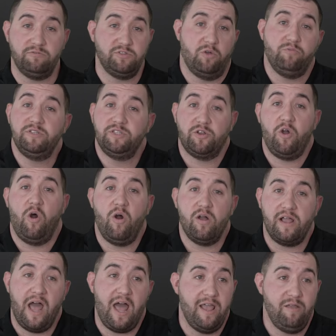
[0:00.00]
I was always a car
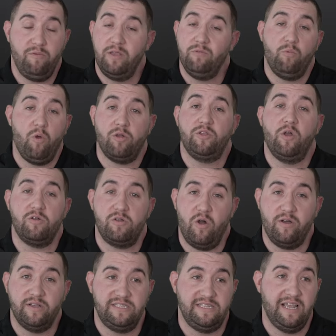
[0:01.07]
guy. We worked on
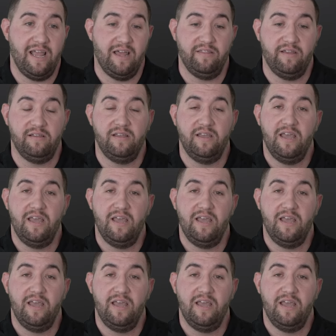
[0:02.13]
cars together.